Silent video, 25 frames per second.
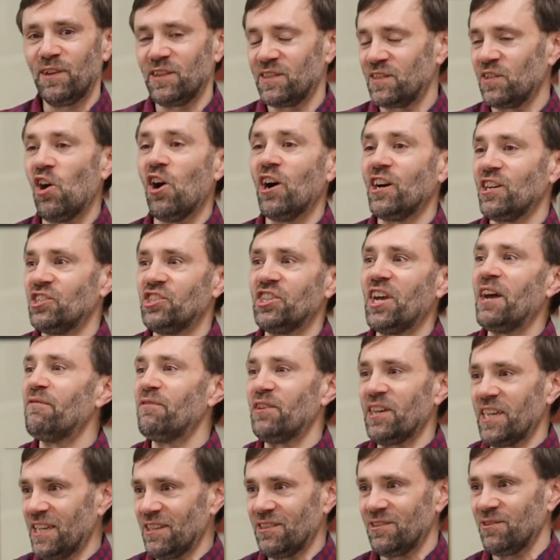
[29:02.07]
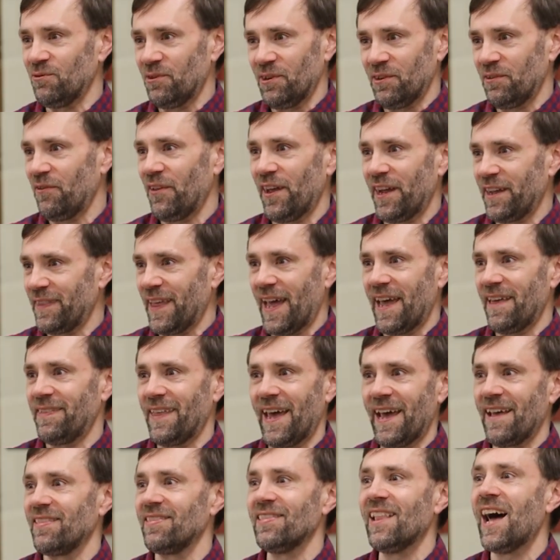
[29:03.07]
this longevity to it, like
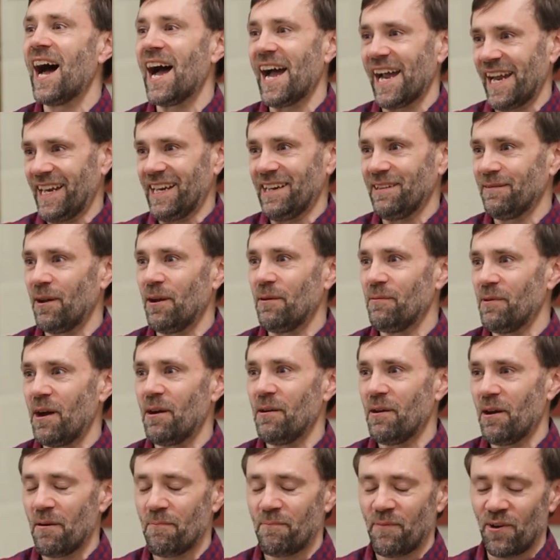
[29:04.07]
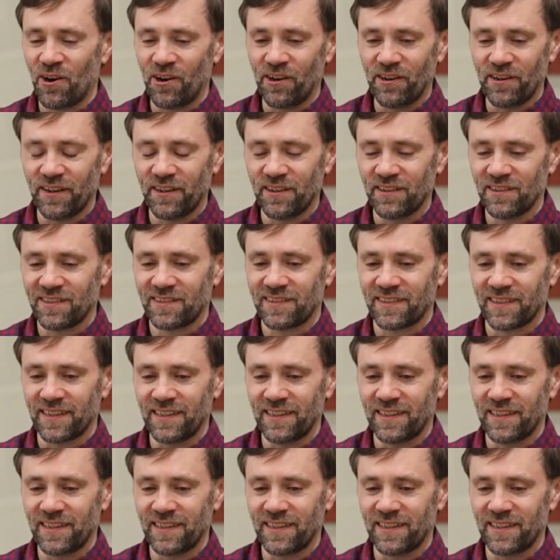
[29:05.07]
that line apart is,